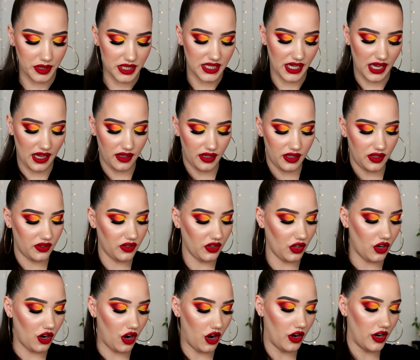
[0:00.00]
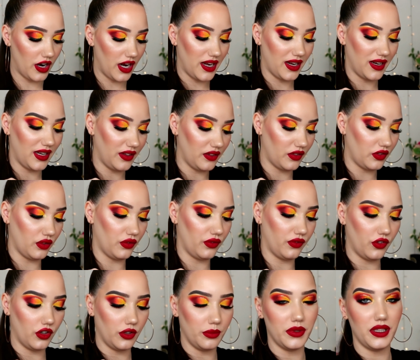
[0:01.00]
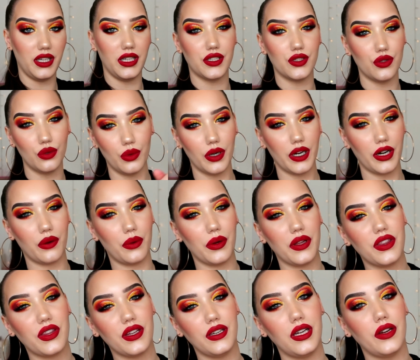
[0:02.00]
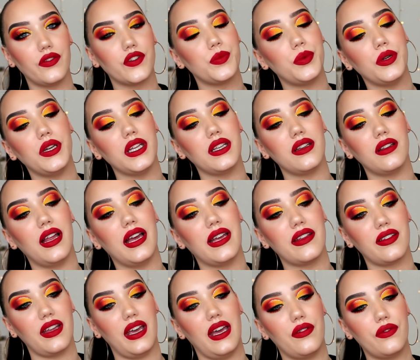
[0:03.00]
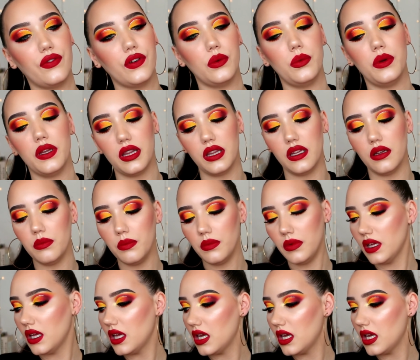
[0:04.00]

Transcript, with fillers: metallics are a nicer formula to work with, and you have to put in less effort with them.